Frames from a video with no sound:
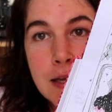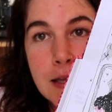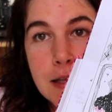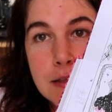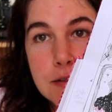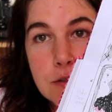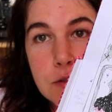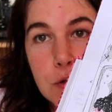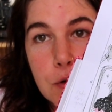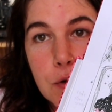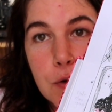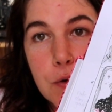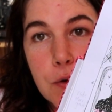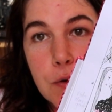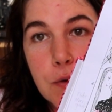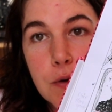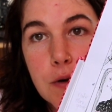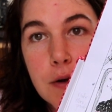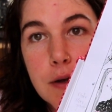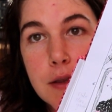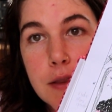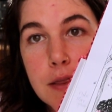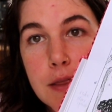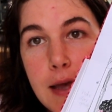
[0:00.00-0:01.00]

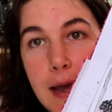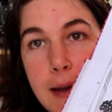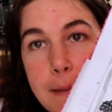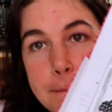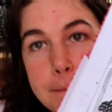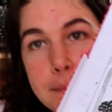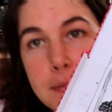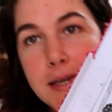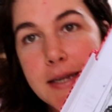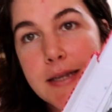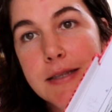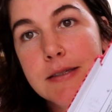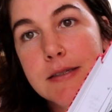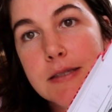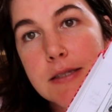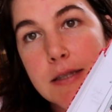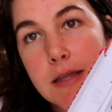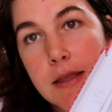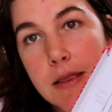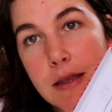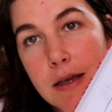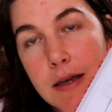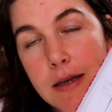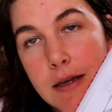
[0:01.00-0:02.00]
So that means
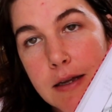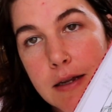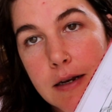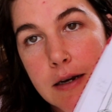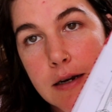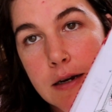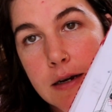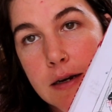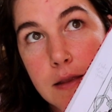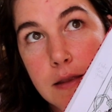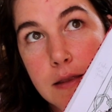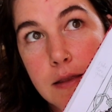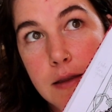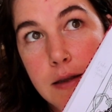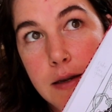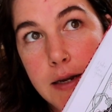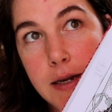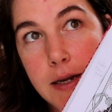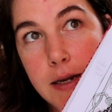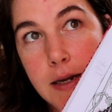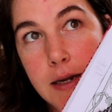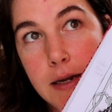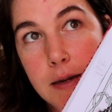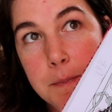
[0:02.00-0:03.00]
that
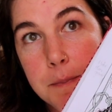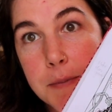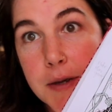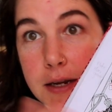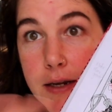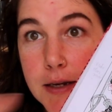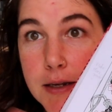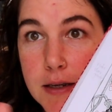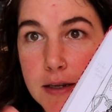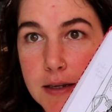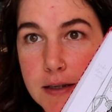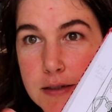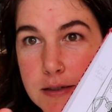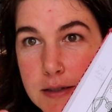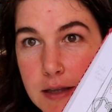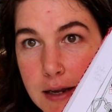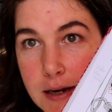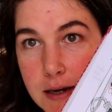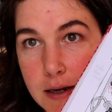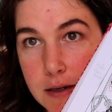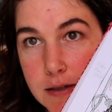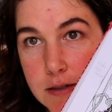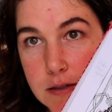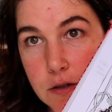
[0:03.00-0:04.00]
the pink is
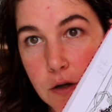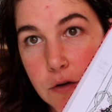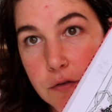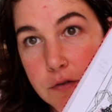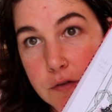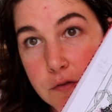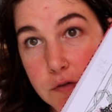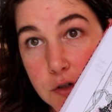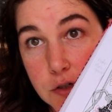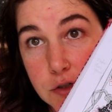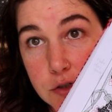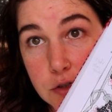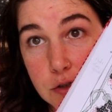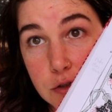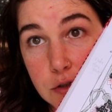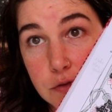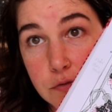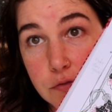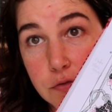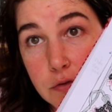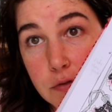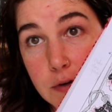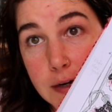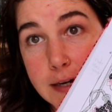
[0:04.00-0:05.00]
like a softened version
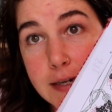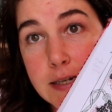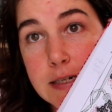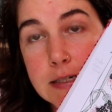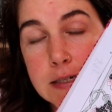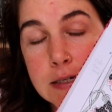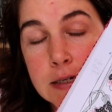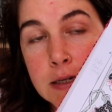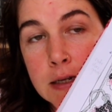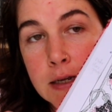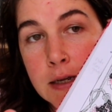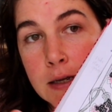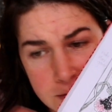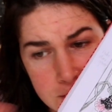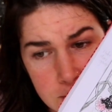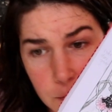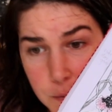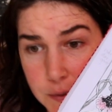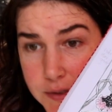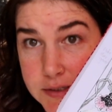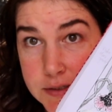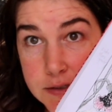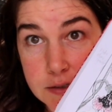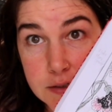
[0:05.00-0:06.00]
of red,
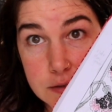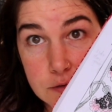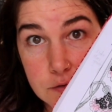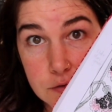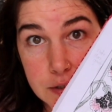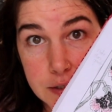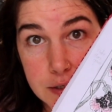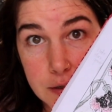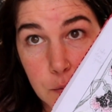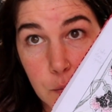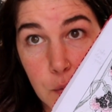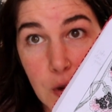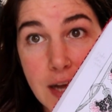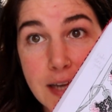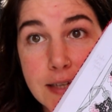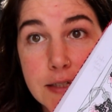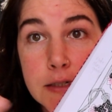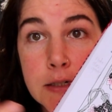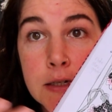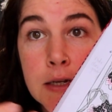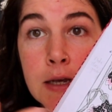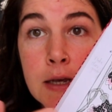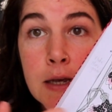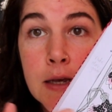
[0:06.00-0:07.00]
so it's just red and
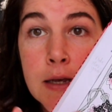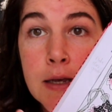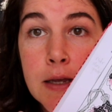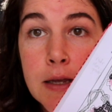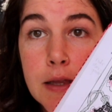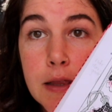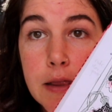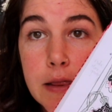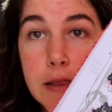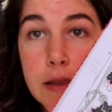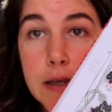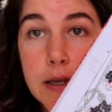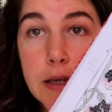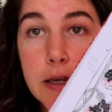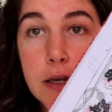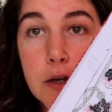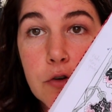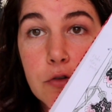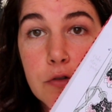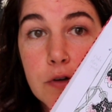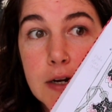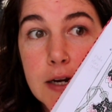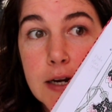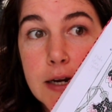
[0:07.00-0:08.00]
white. The
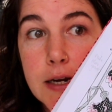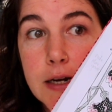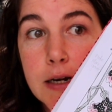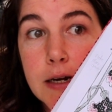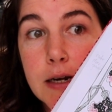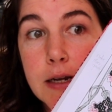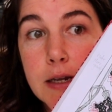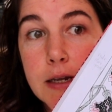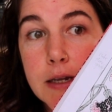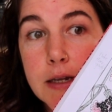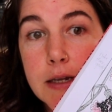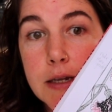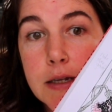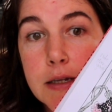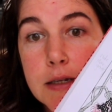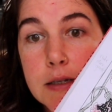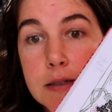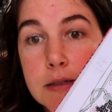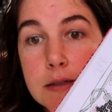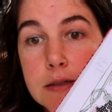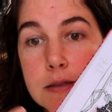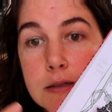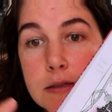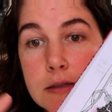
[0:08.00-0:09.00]
green
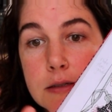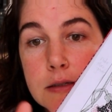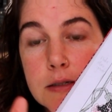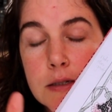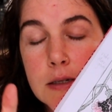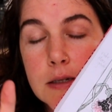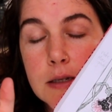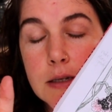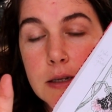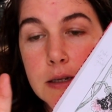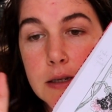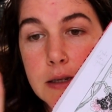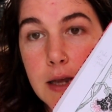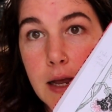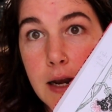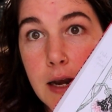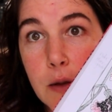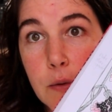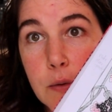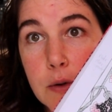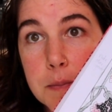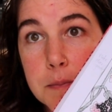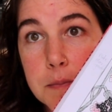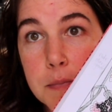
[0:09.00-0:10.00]
is
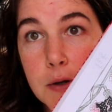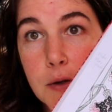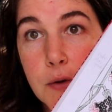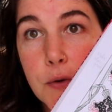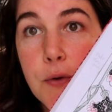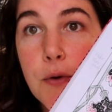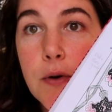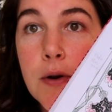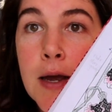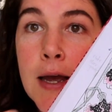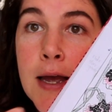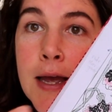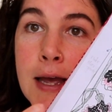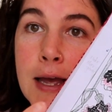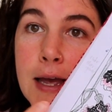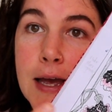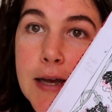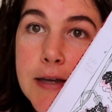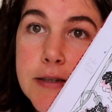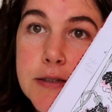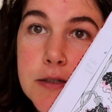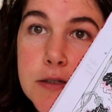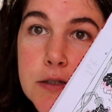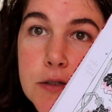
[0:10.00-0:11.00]
yellow and blue,
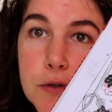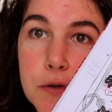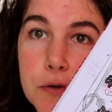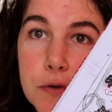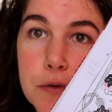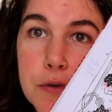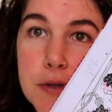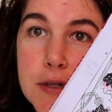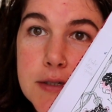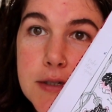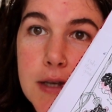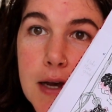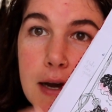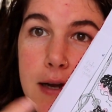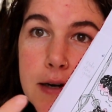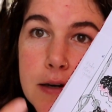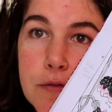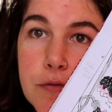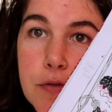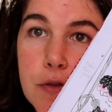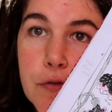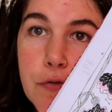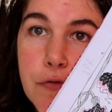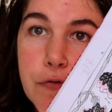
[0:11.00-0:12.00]
and so there's kind
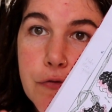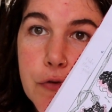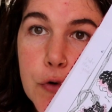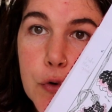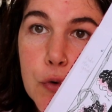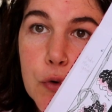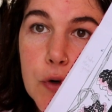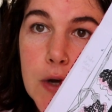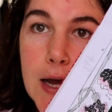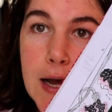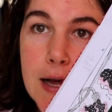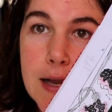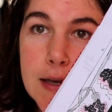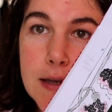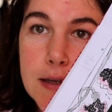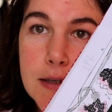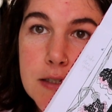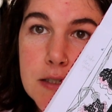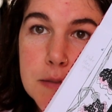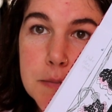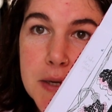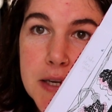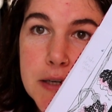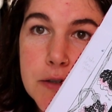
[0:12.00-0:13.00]
of the full color
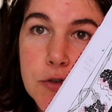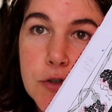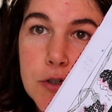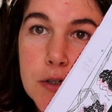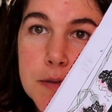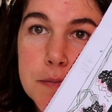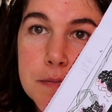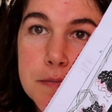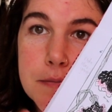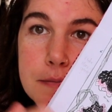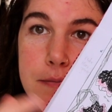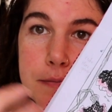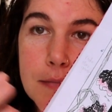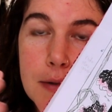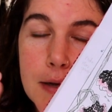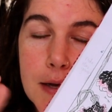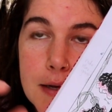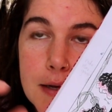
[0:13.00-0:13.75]
spectrum